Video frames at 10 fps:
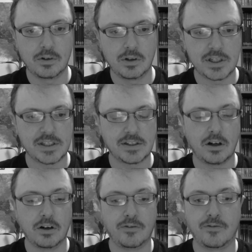
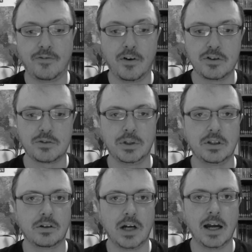start first with
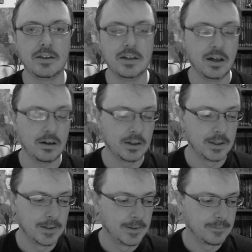your idea.
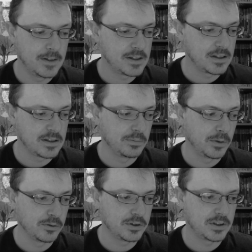This is the
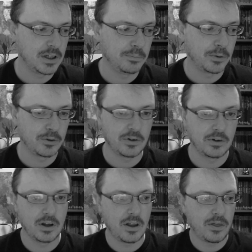most important
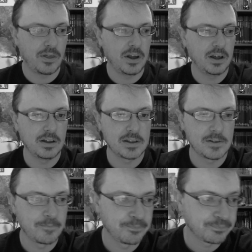things.
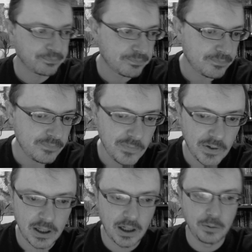
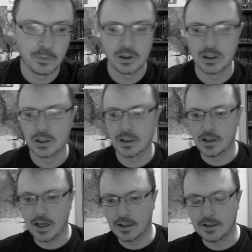I will
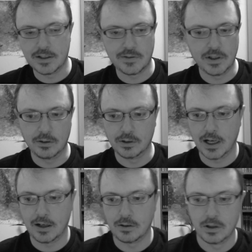end this video
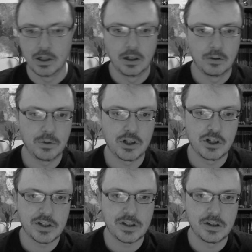now with
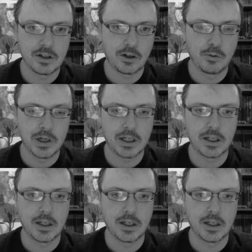just a quick